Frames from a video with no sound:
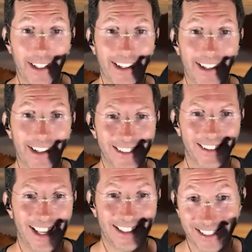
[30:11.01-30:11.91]
Honey
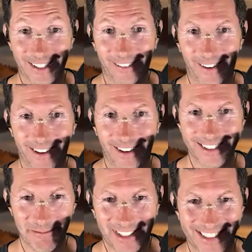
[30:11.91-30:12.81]
Rachel likes it, you know we're on to
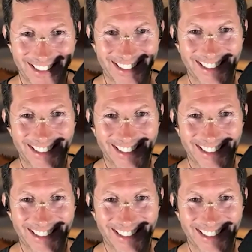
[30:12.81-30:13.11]
something.